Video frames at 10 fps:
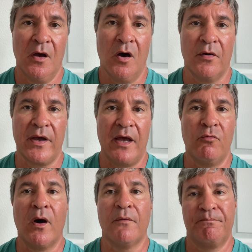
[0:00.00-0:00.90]
Okay,
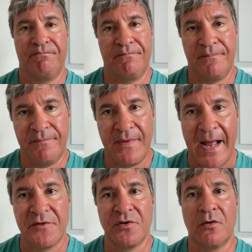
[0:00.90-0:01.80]
well,
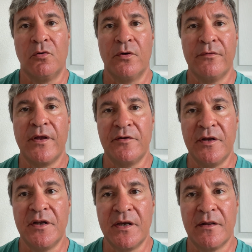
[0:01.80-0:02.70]
that's a clue that you
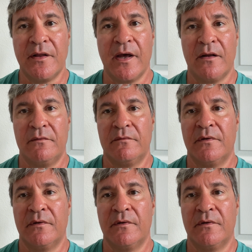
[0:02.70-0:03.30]
need to get that.